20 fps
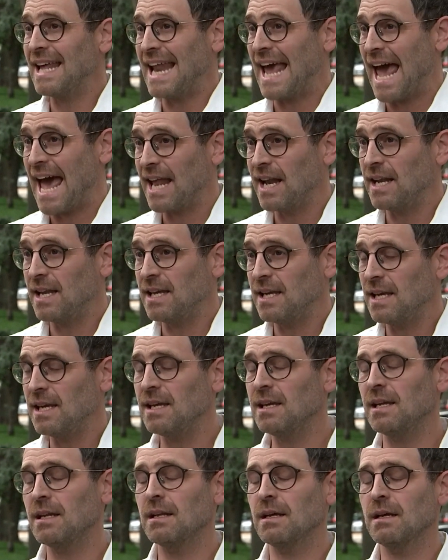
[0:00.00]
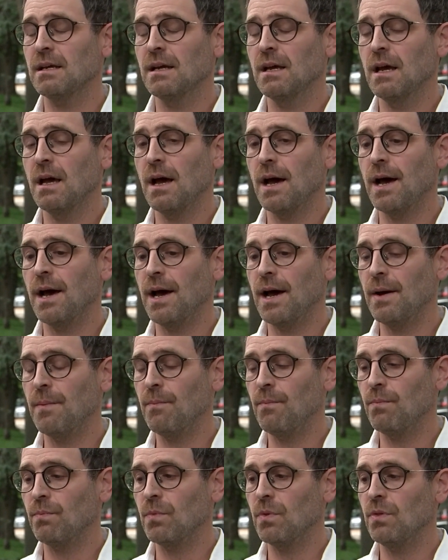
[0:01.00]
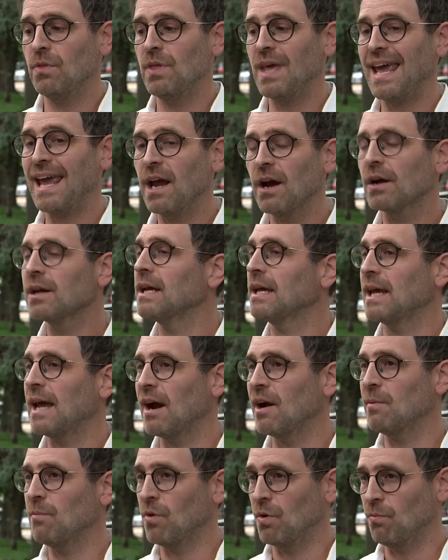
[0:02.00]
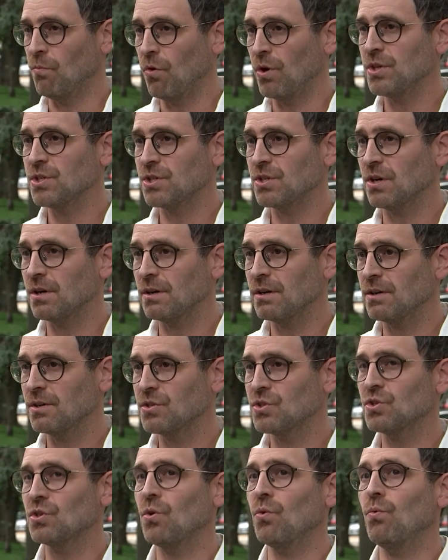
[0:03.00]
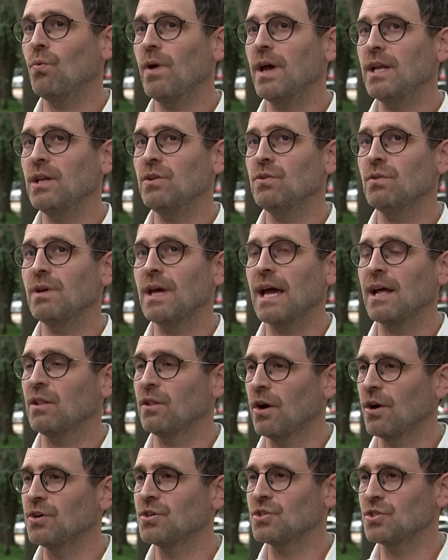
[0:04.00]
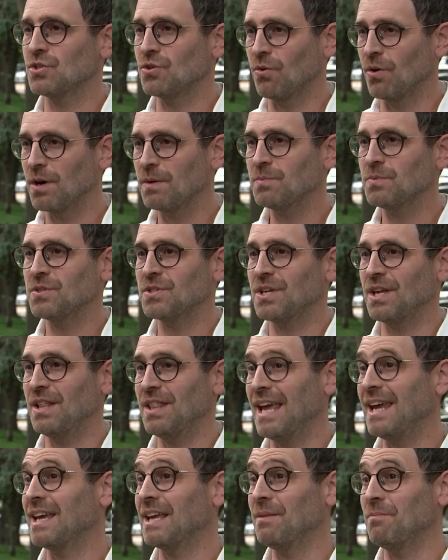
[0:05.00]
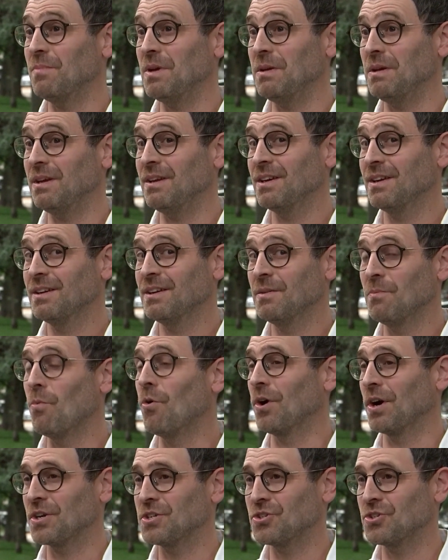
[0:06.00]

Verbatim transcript: that added heat um, the air can carry more moisture. So when you get large storms, they can be more